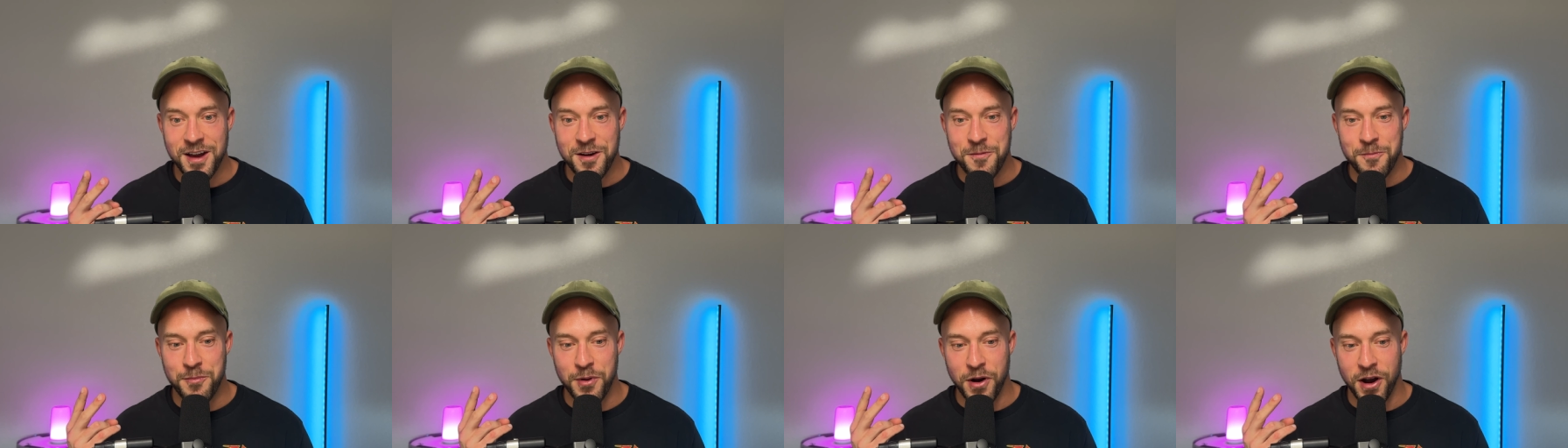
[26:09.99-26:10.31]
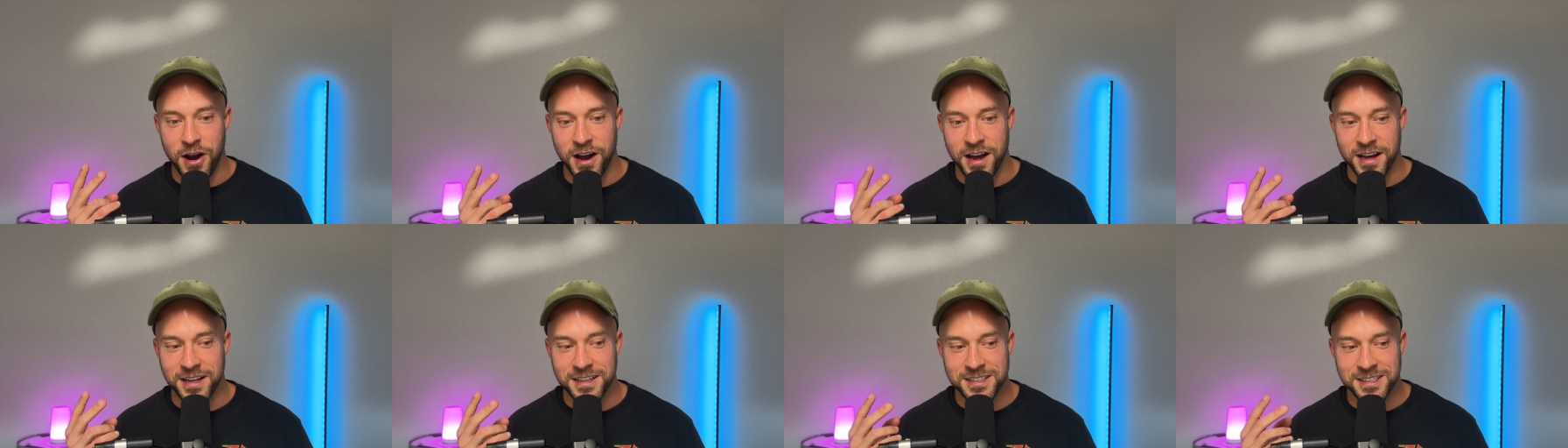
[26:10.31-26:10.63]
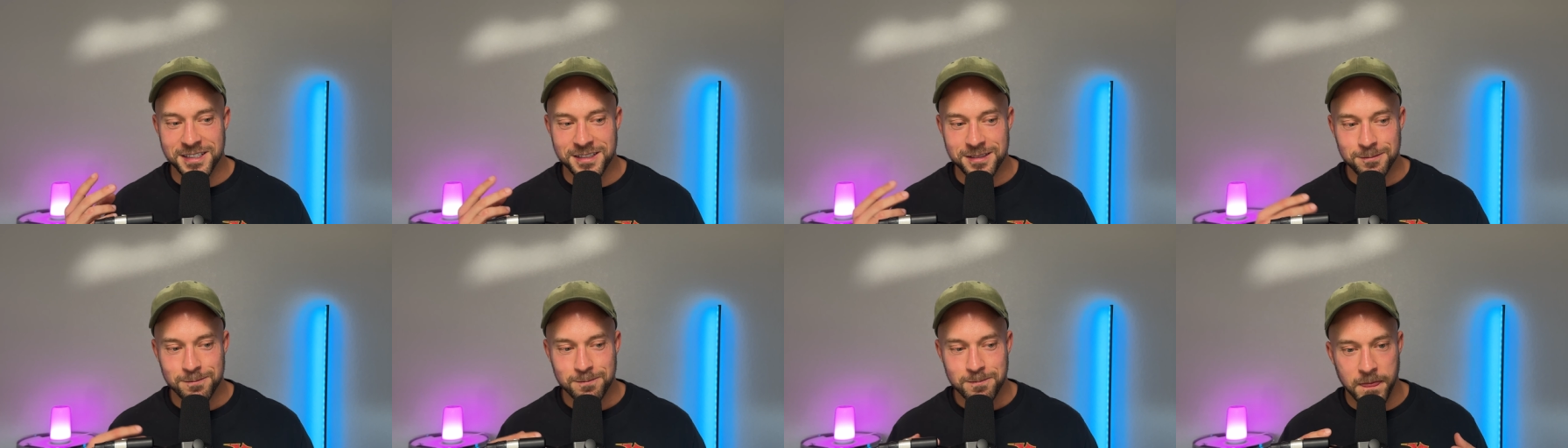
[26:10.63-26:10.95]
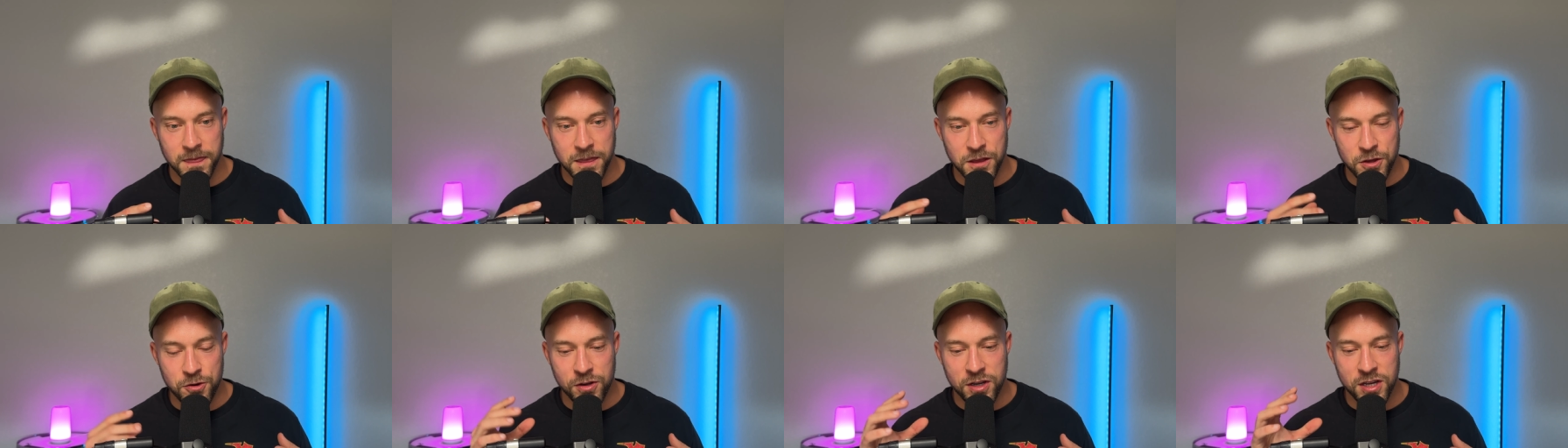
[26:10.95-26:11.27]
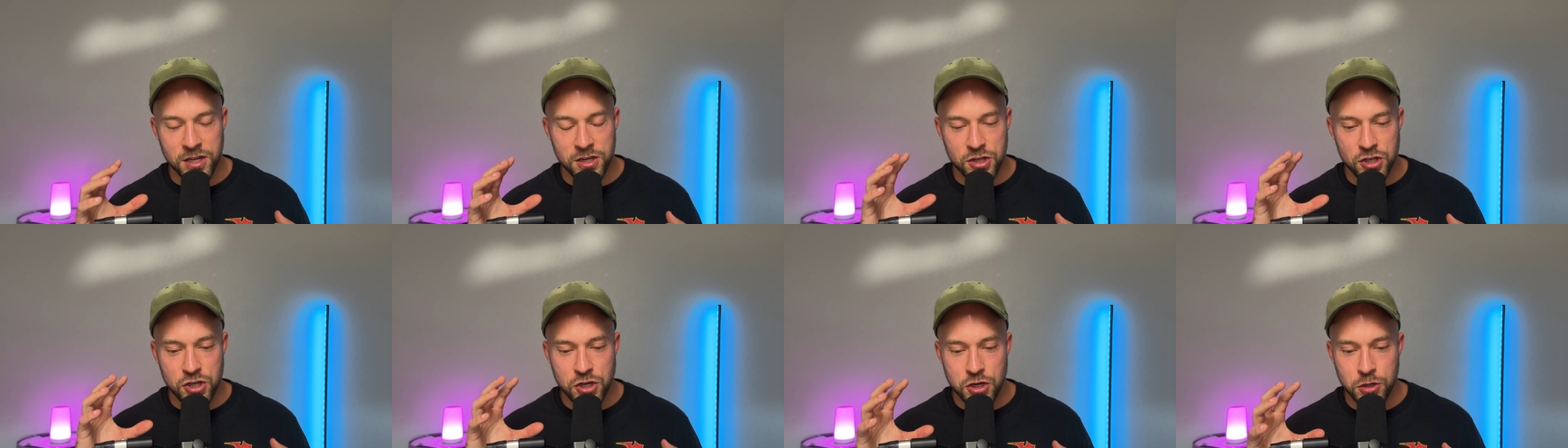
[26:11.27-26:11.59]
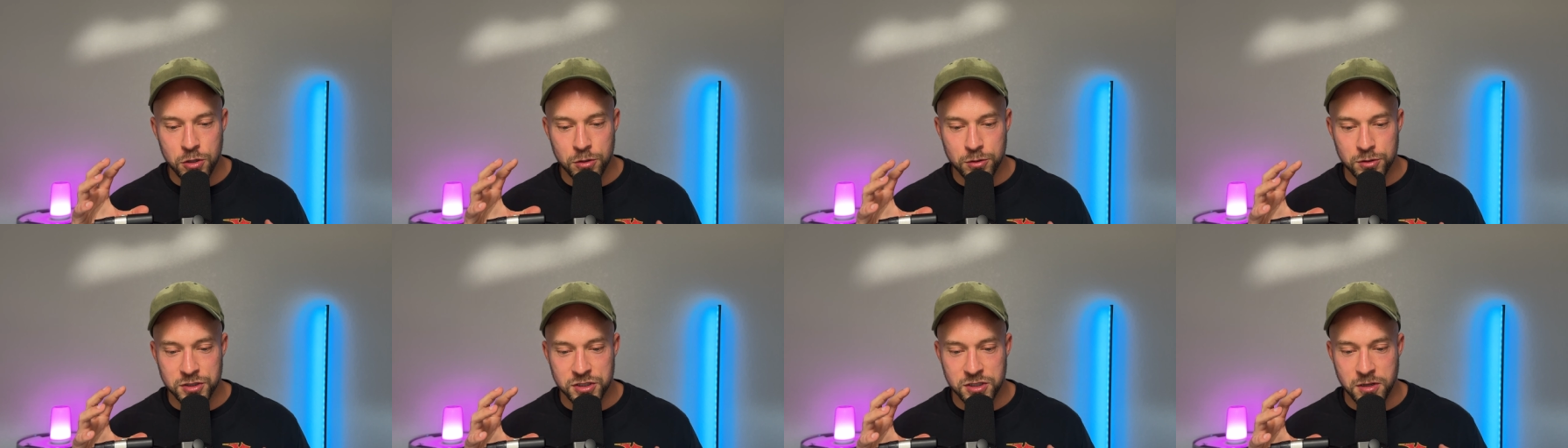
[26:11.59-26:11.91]
But you can
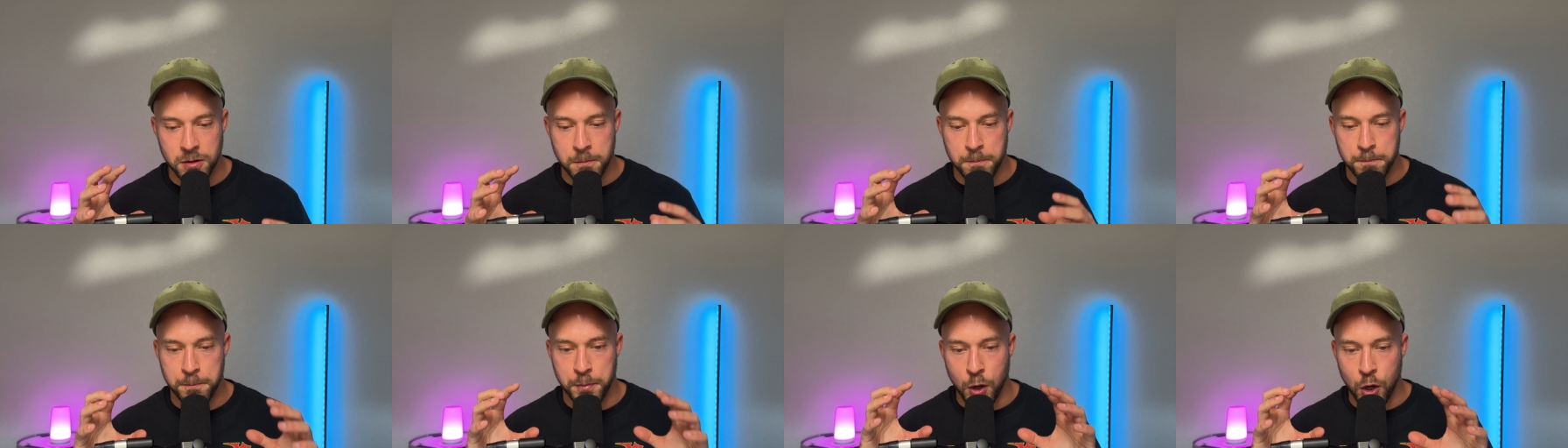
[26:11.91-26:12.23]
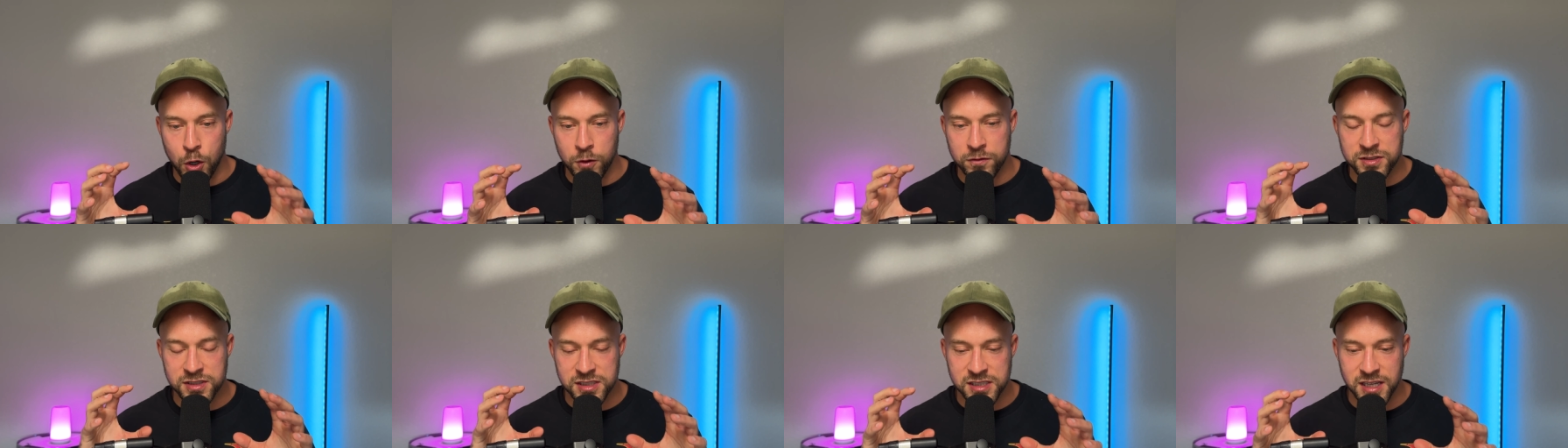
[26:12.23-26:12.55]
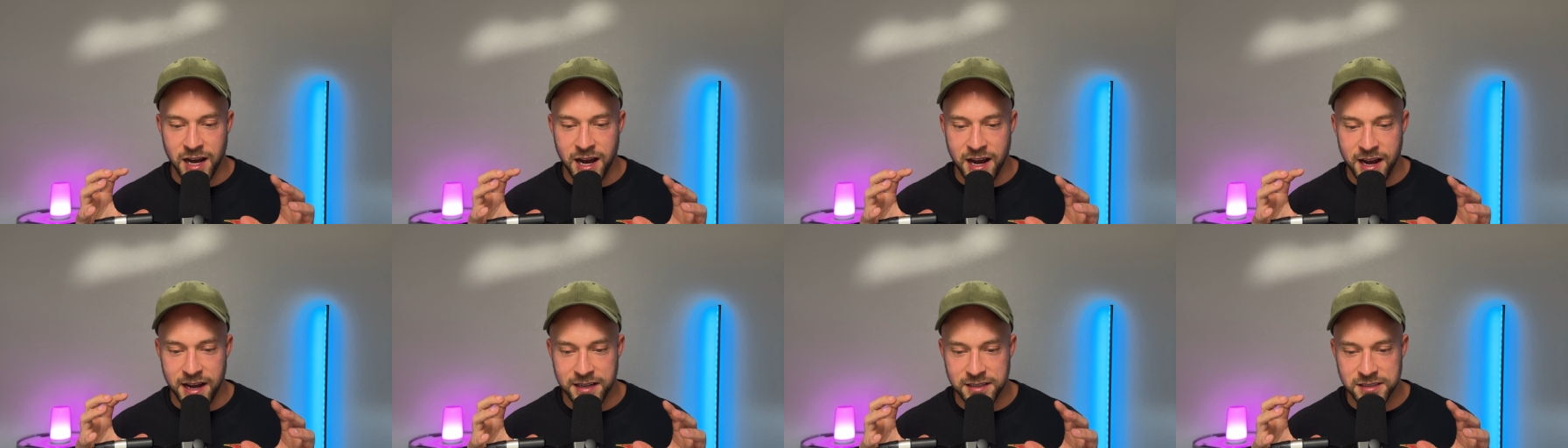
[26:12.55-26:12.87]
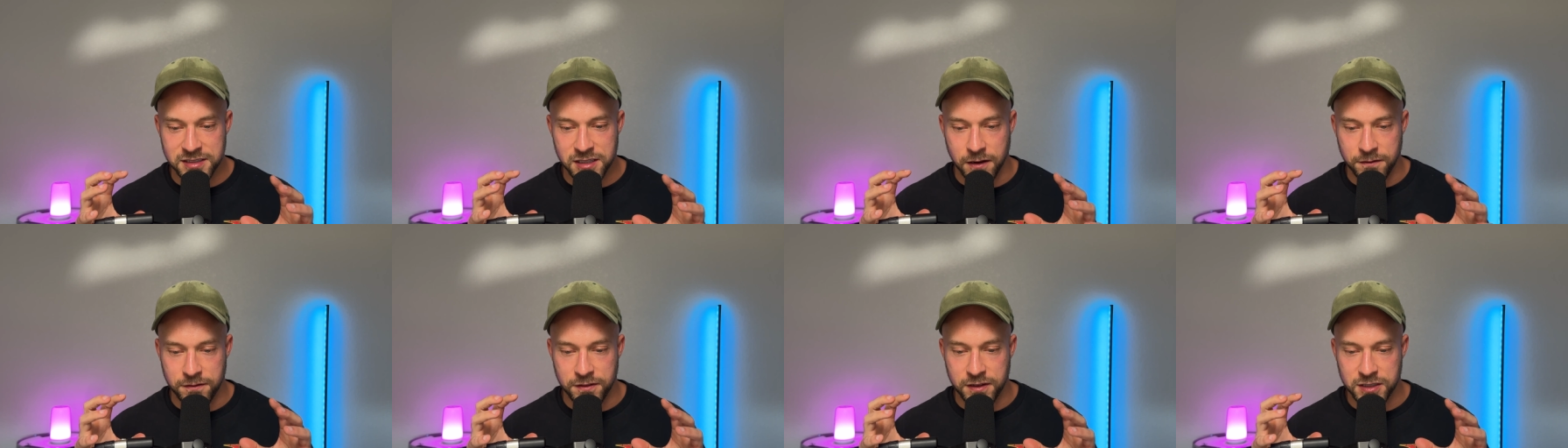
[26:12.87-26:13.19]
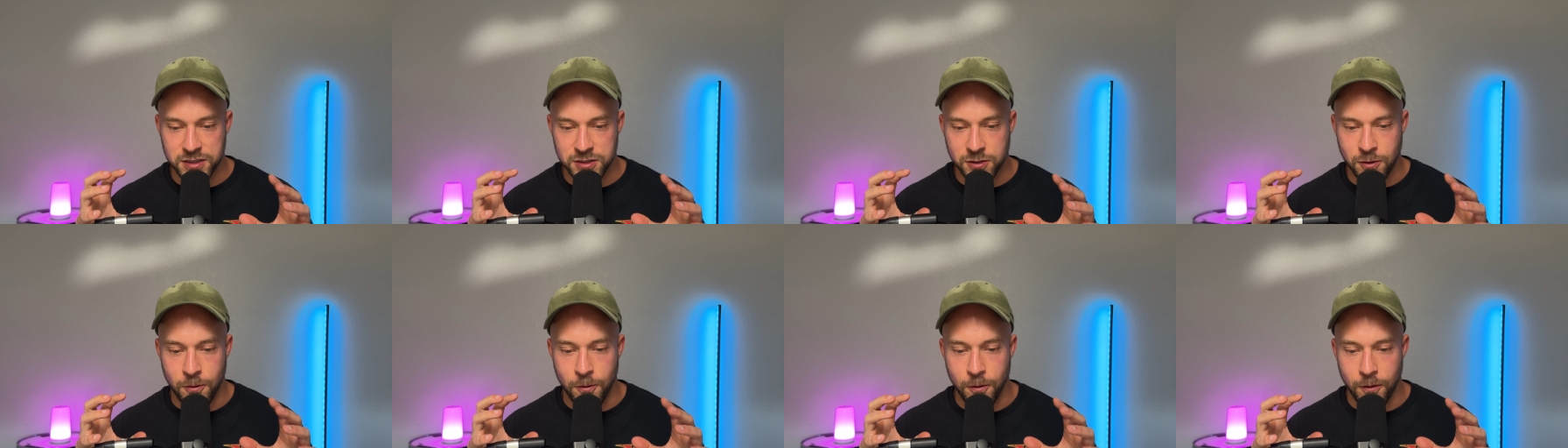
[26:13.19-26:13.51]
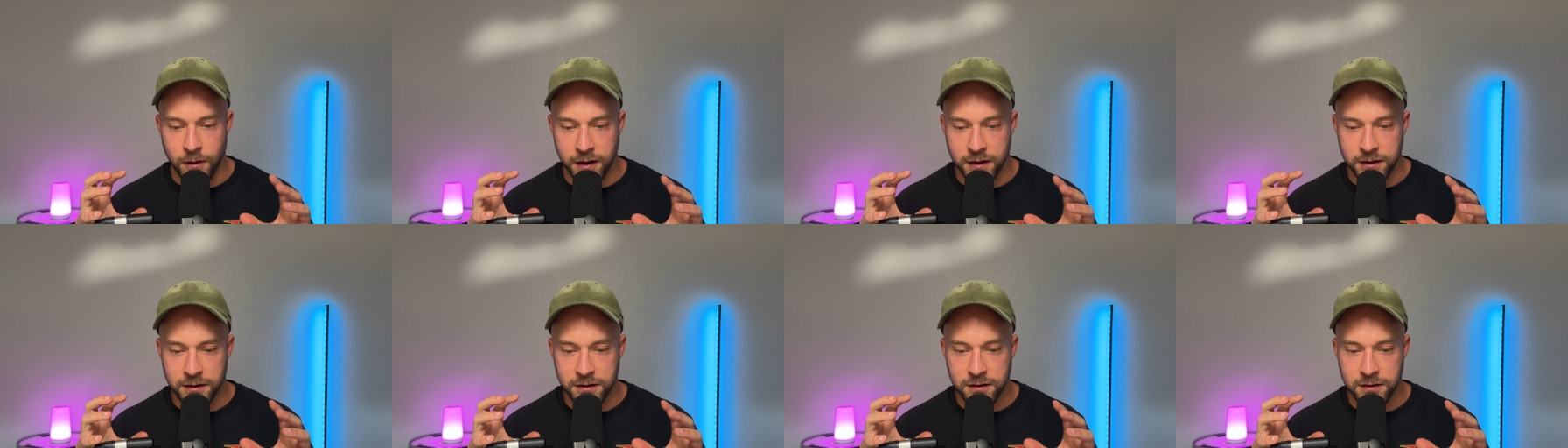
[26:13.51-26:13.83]
use both sides of this coin,